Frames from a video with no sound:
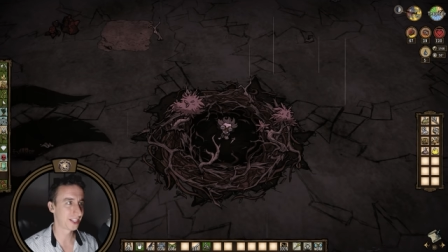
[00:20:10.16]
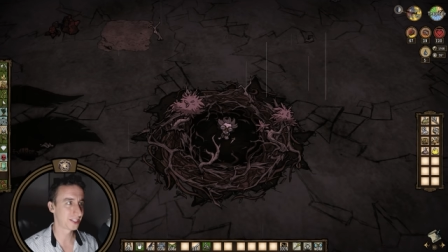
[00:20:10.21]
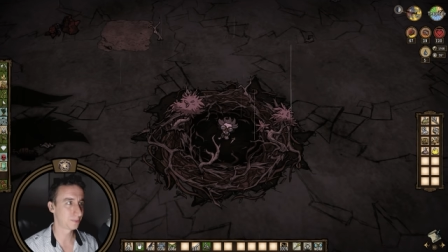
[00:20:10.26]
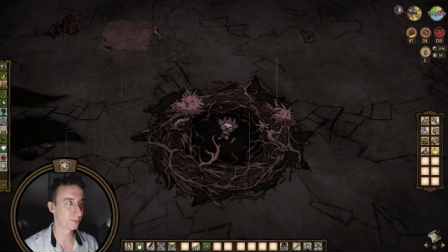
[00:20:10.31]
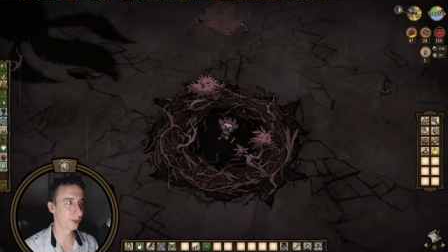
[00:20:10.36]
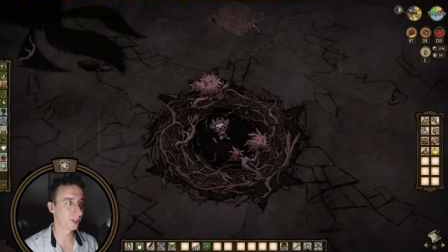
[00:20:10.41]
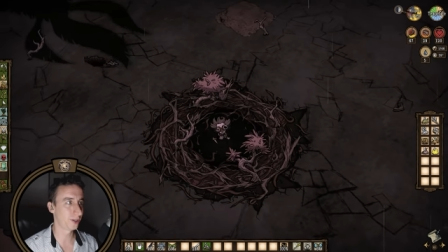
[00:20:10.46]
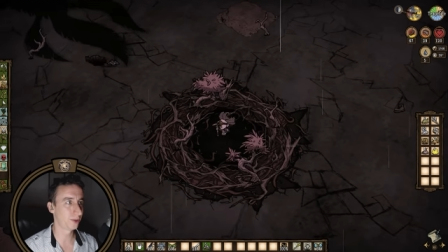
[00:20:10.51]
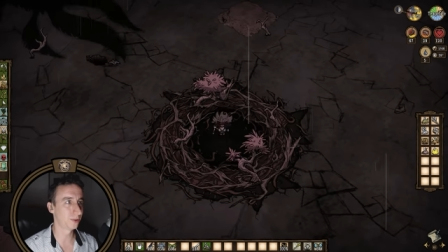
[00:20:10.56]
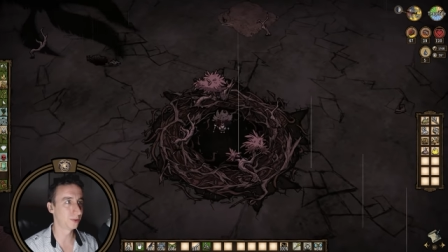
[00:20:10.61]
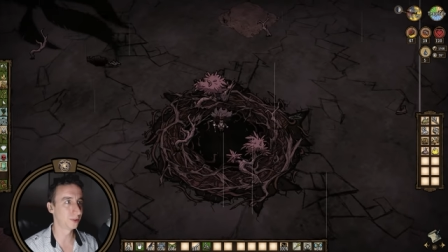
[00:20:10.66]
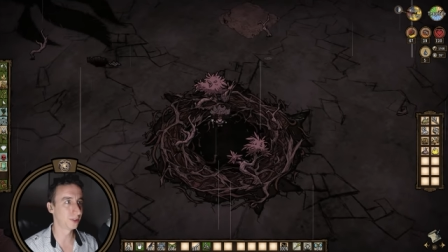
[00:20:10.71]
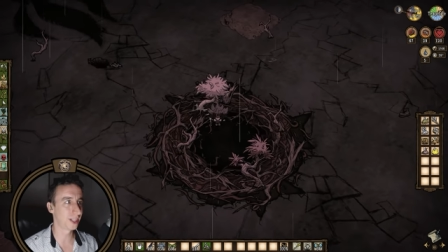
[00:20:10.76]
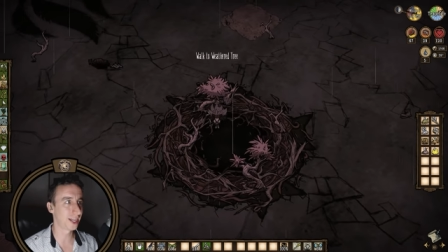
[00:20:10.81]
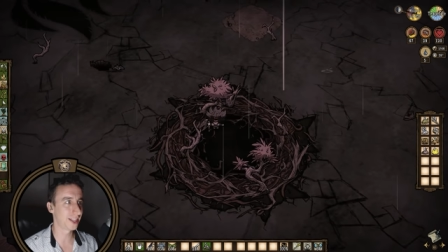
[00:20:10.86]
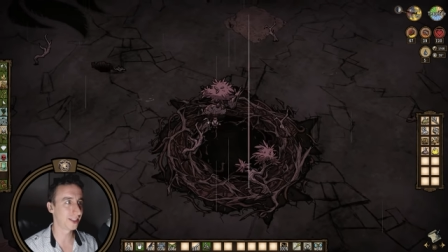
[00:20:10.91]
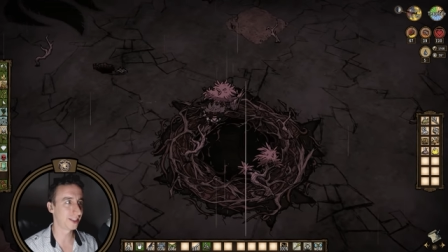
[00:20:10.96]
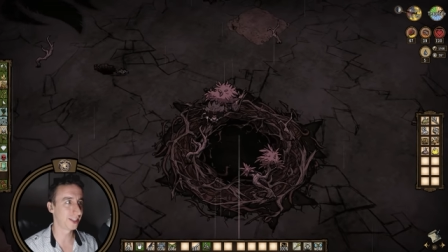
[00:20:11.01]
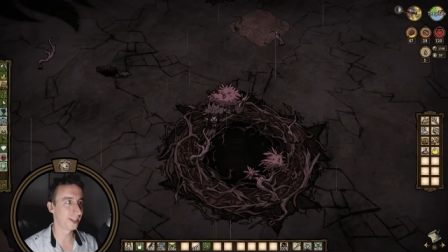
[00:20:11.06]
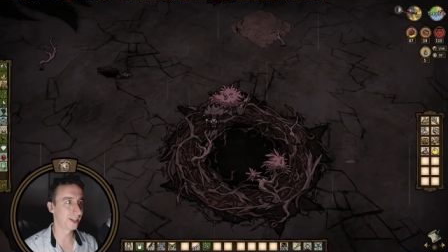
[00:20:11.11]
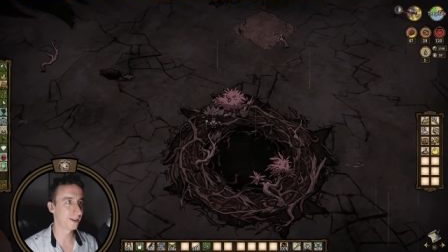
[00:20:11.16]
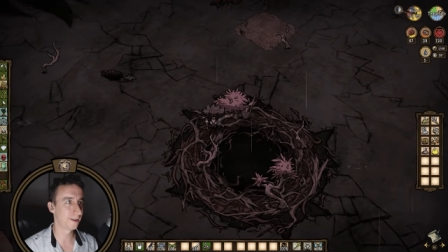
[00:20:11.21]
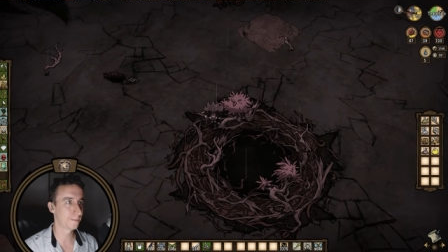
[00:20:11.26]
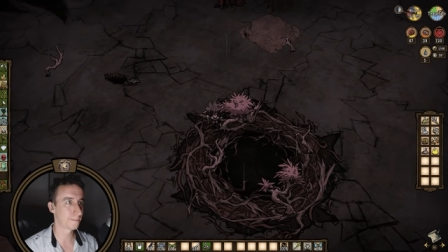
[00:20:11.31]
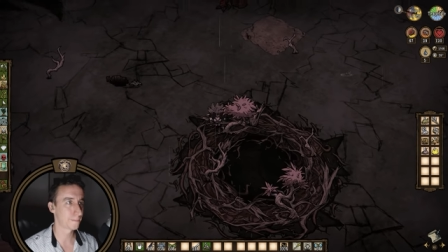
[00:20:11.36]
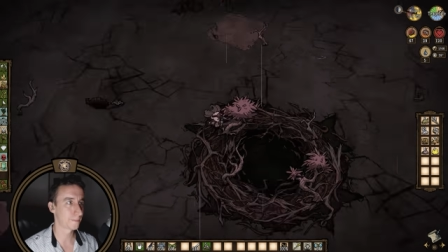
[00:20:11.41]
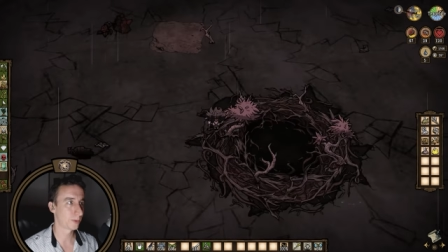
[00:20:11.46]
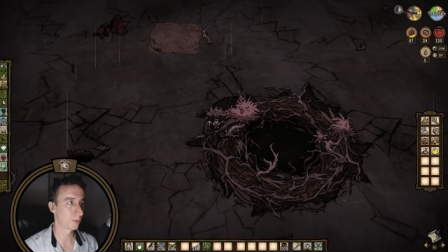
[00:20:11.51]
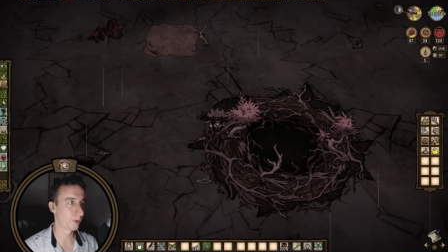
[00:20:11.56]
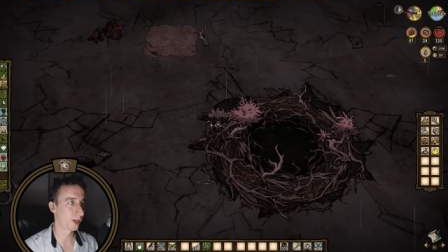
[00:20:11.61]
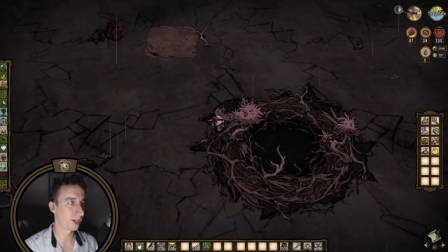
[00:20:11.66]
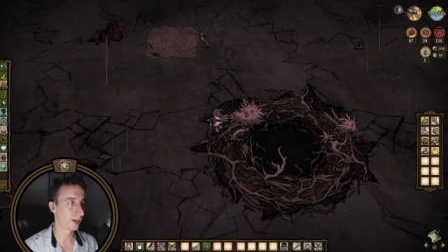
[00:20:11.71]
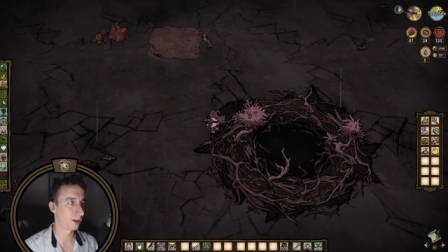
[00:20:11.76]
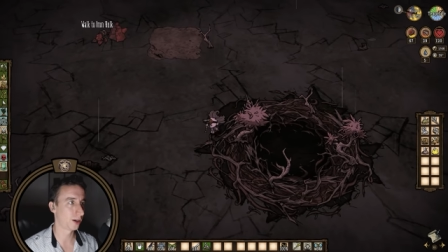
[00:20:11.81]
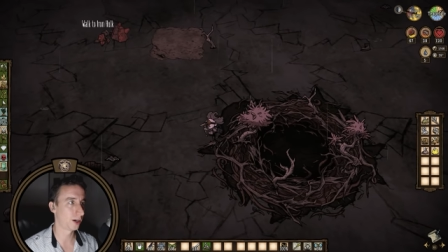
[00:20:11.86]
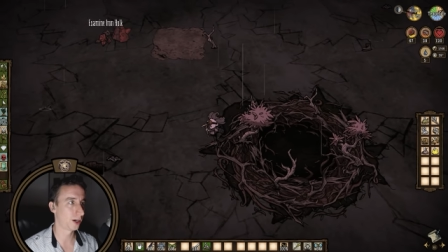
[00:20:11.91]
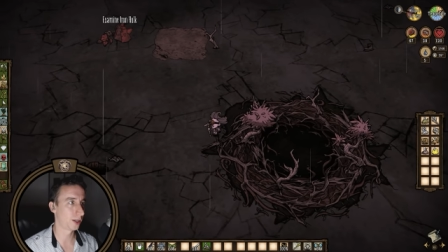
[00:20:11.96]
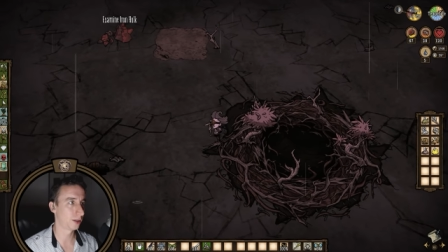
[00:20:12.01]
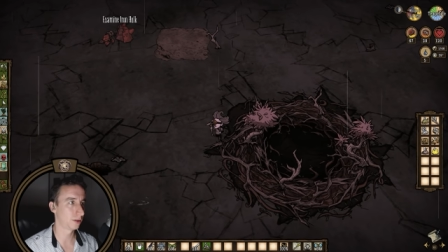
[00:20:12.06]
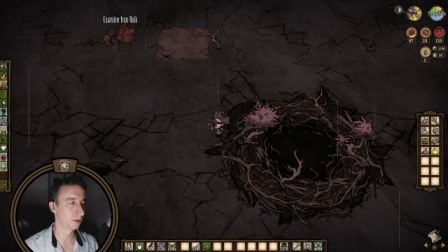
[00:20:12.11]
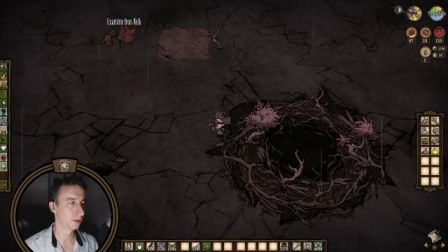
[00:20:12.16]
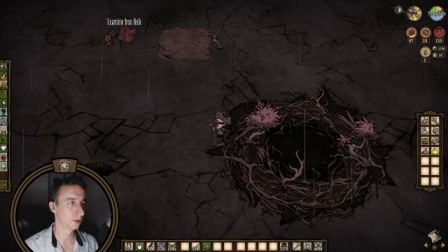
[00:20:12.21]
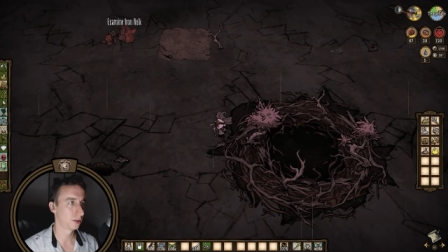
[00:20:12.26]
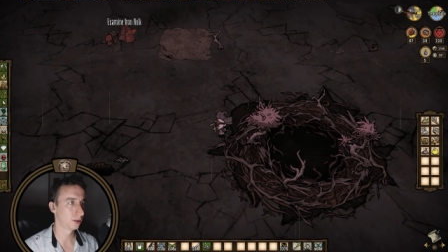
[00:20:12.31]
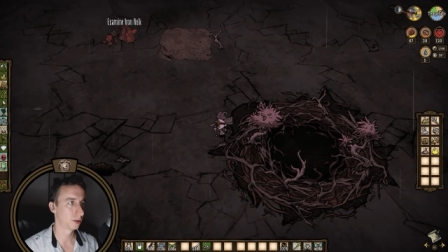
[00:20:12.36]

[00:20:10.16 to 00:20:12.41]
That's pretty cool, I think. Wait, are you...